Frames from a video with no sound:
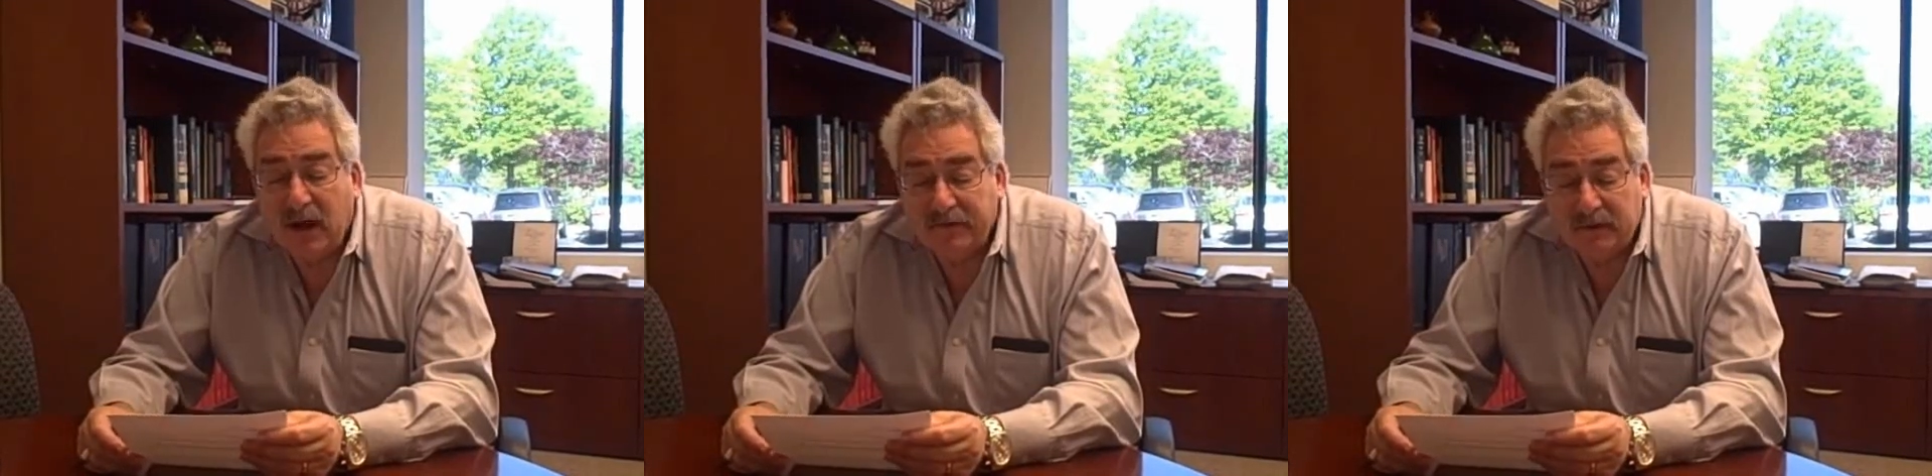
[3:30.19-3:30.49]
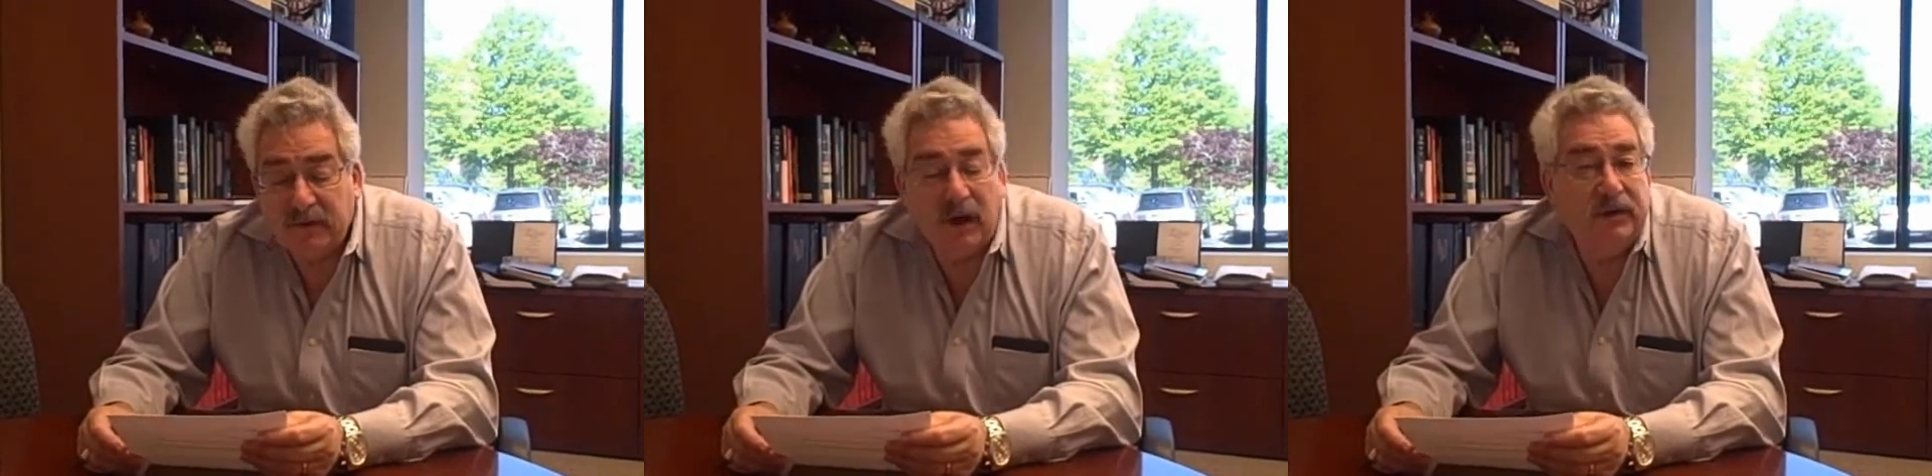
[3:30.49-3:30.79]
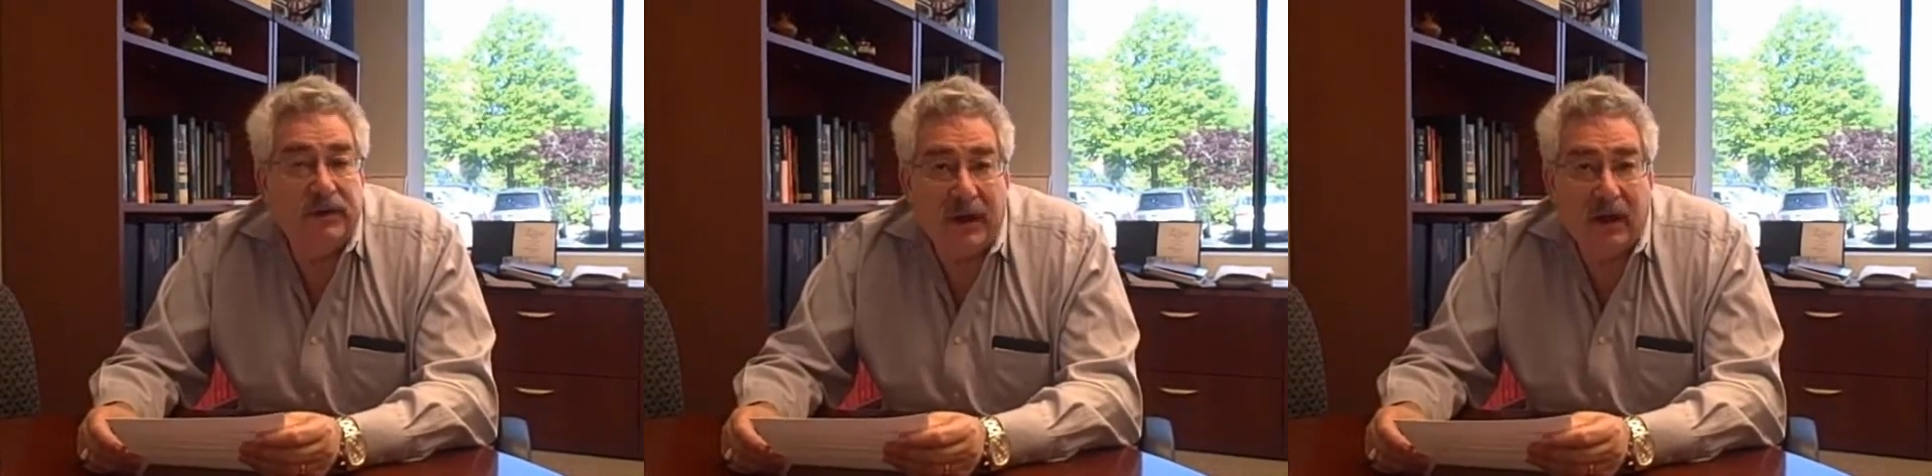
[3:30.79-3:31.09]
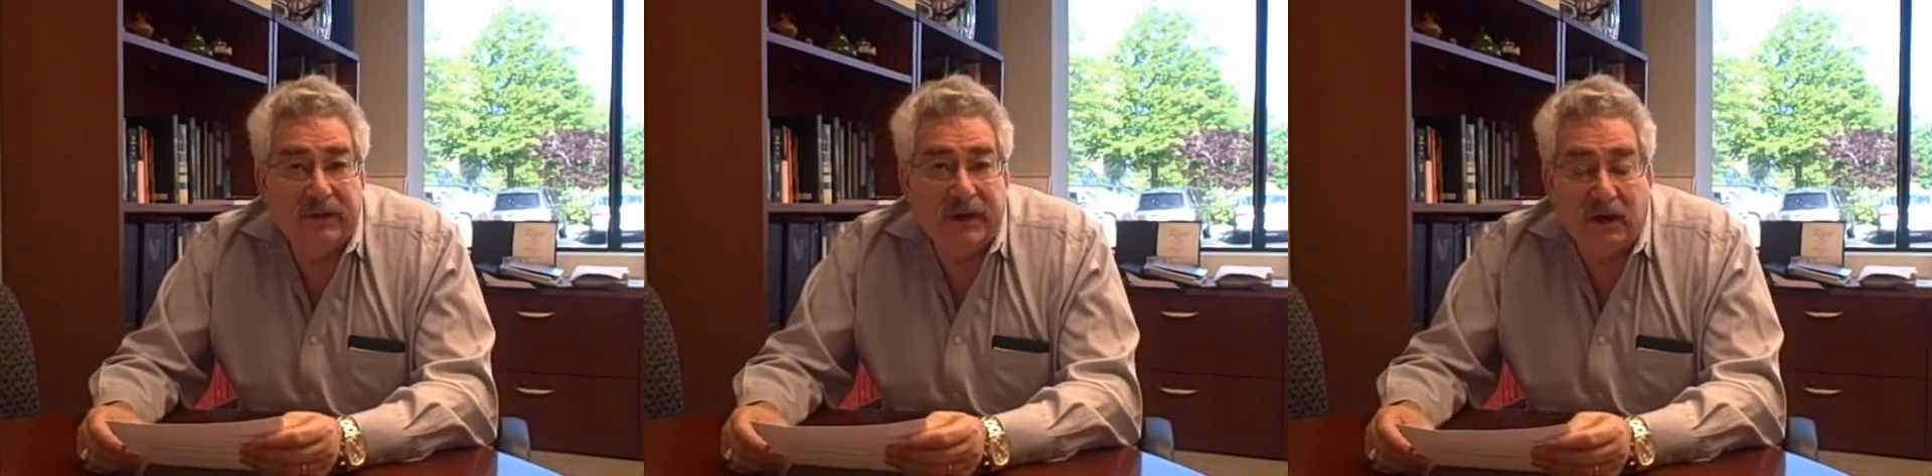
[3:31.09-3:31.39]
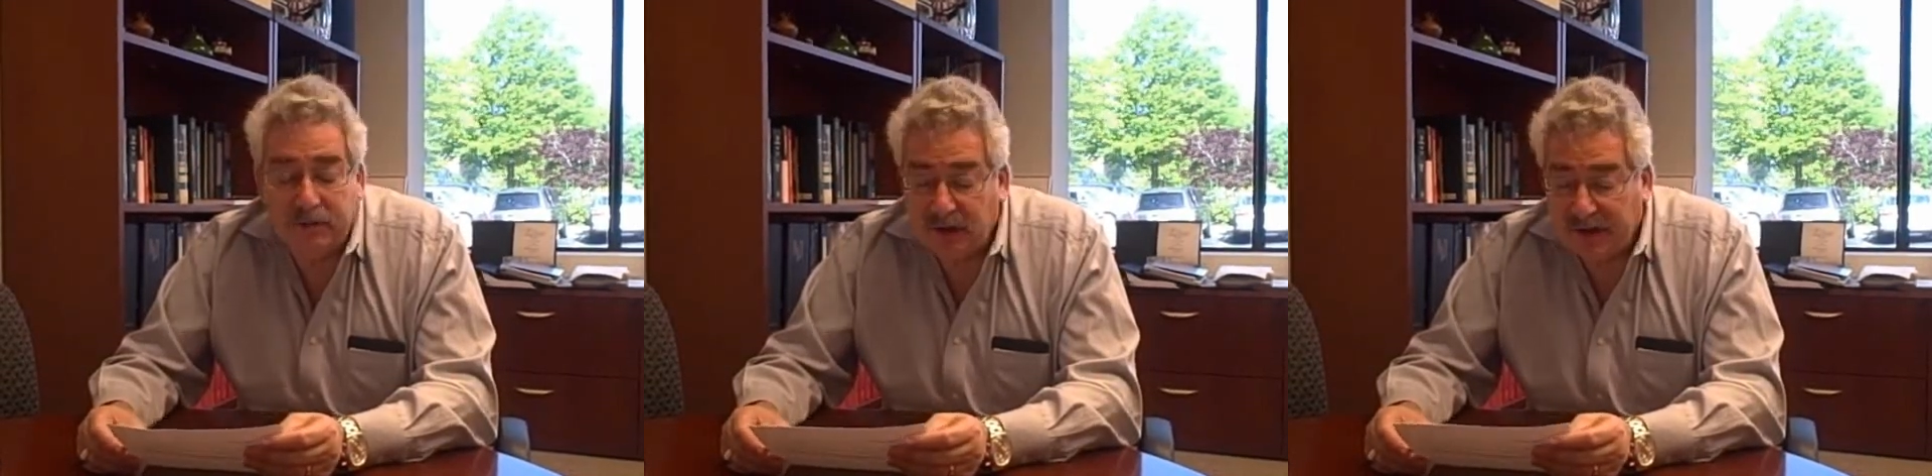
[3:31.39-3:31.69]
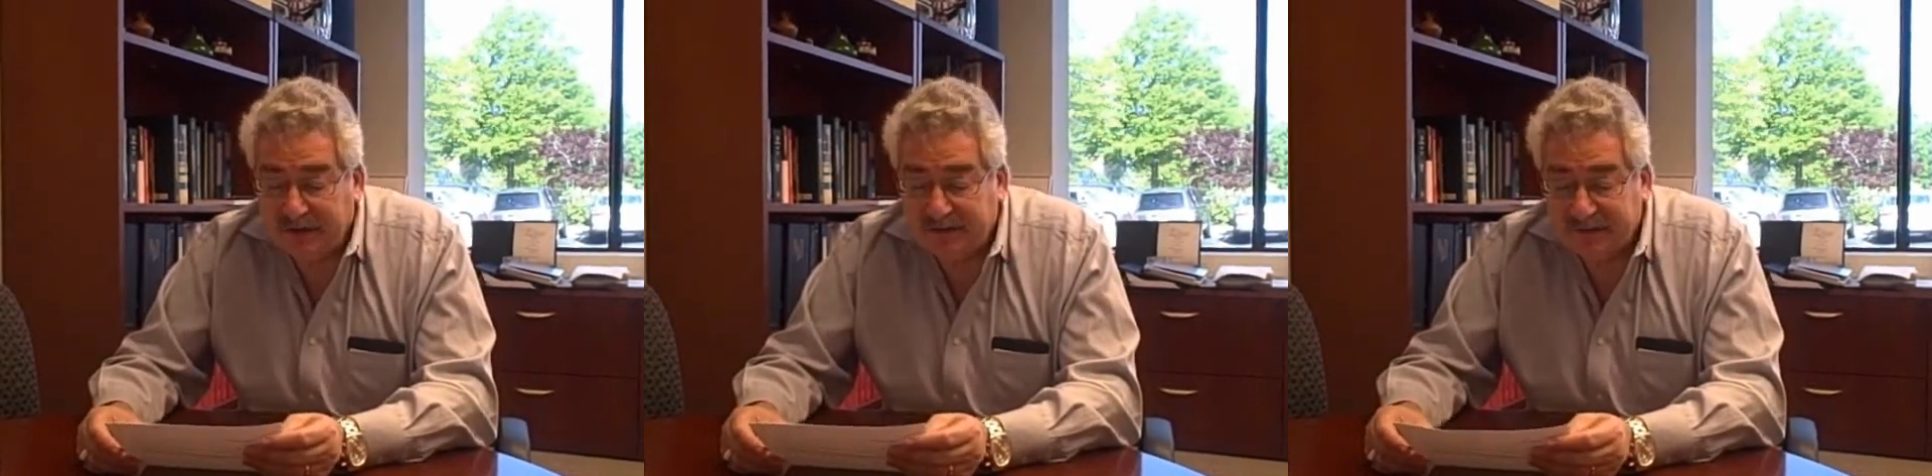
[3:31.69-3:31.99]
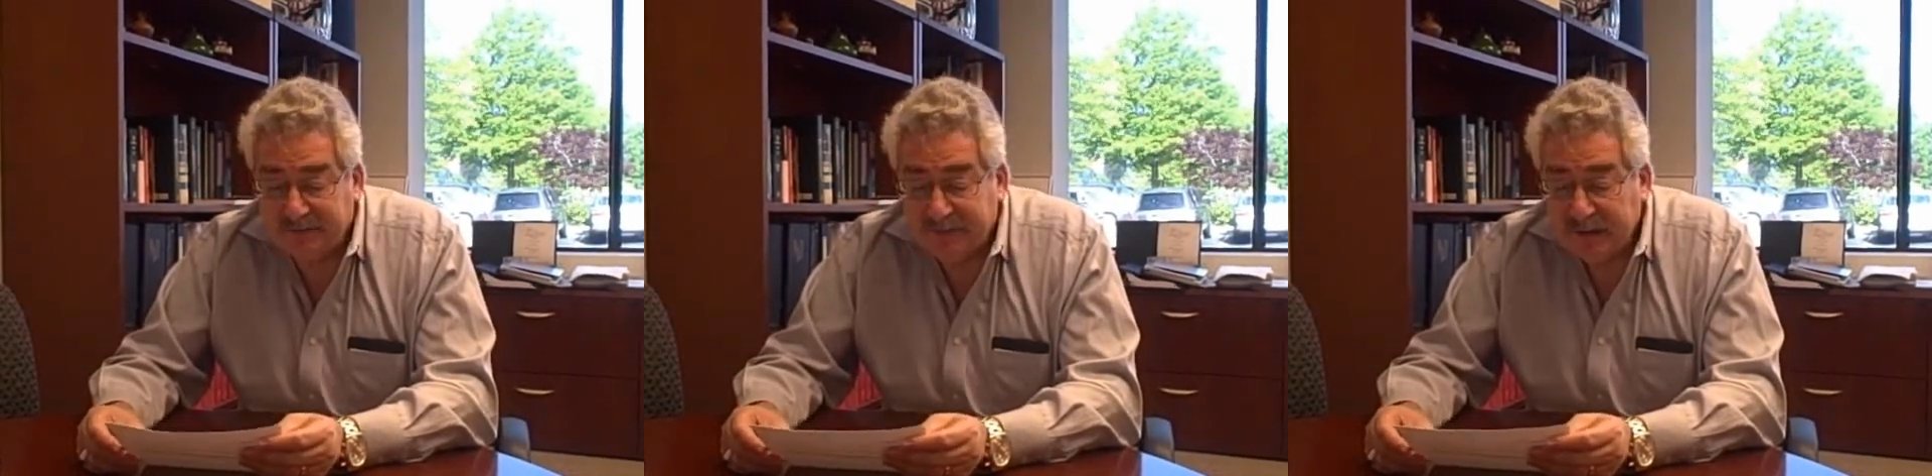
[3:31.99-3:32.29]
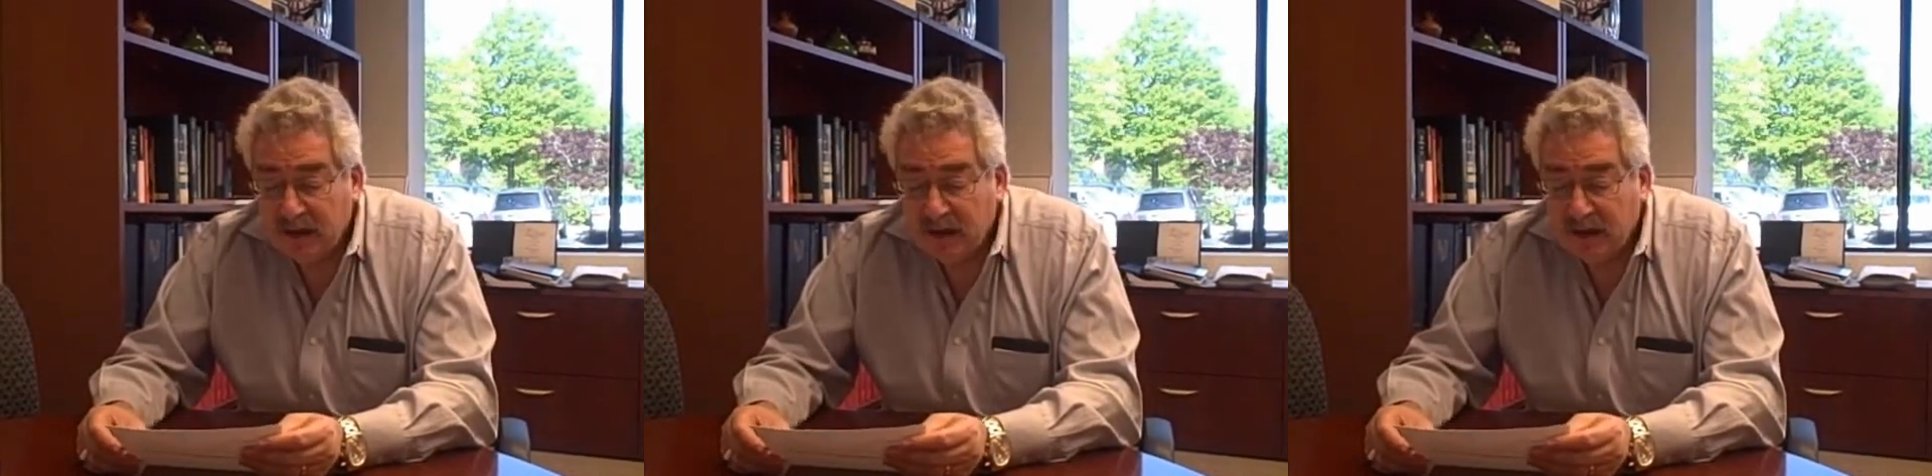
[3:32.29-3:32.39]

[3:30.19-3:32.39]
covered under health care plans?